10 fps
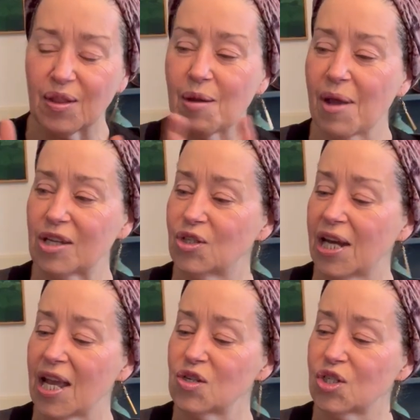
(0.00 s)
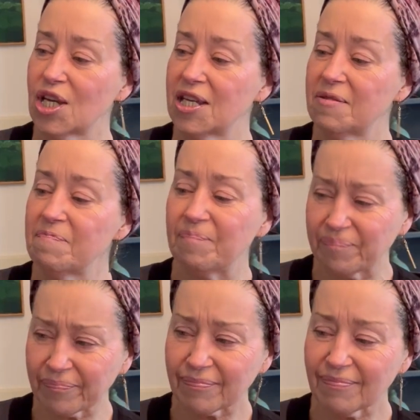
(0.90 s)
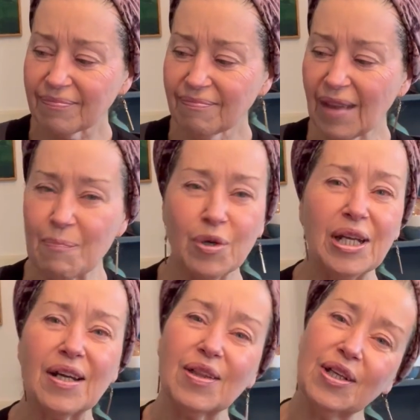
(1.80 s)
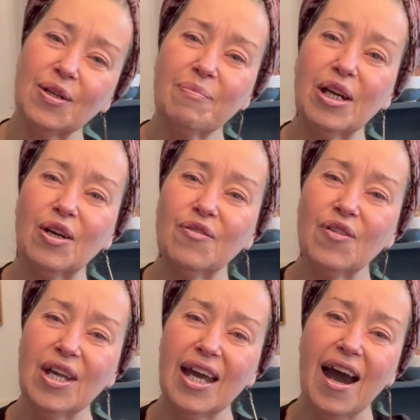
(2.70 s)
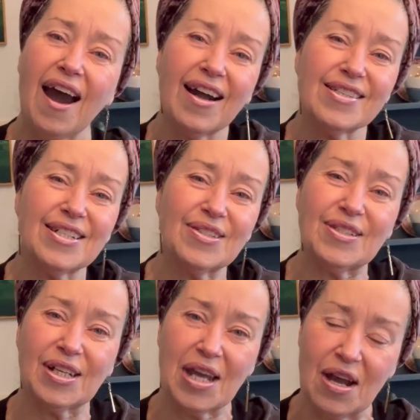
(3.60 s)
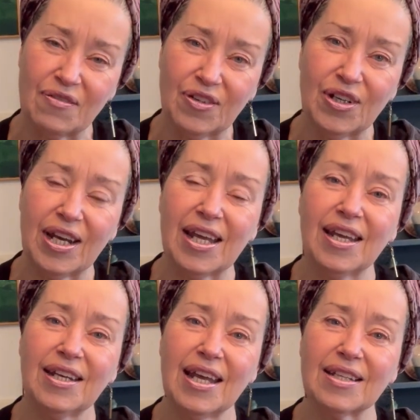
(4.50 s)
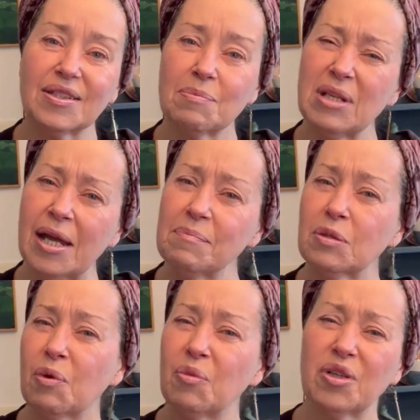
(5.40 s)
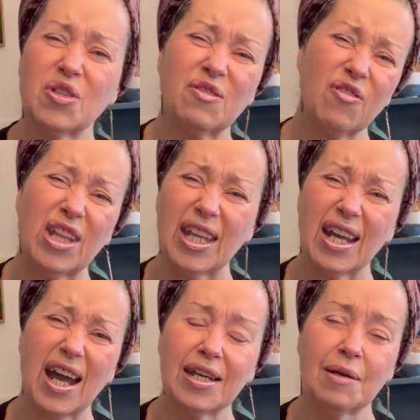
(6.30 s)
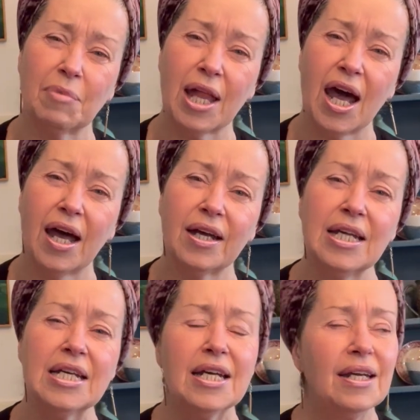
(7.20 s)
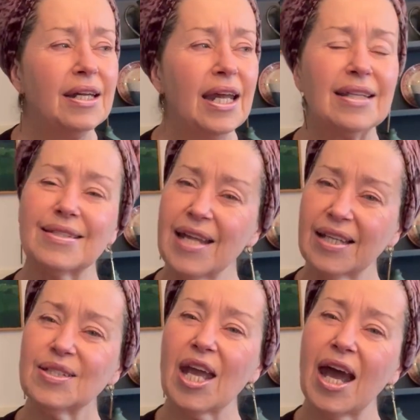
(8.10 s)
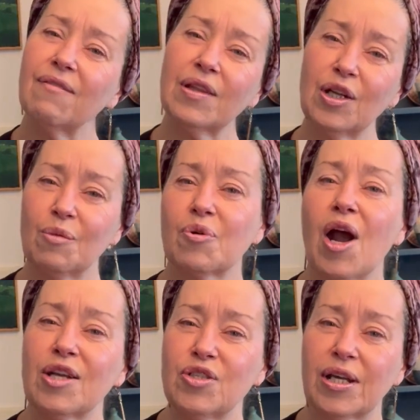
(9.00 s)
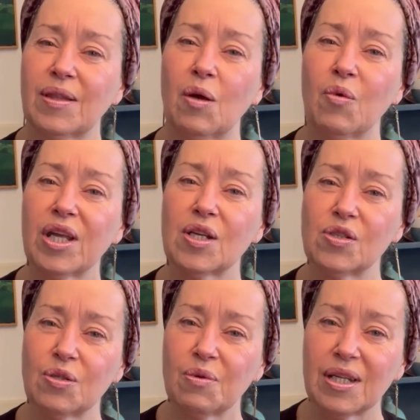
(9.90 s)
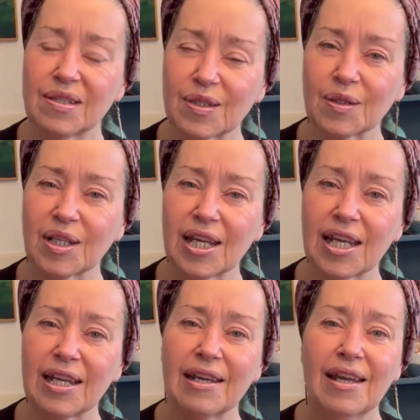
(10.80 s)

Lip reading: the imagination, putting a little bit of artistic effort in. And sometimes when we're just feeling kind of blah, it's nice to have a little project that we can do easily.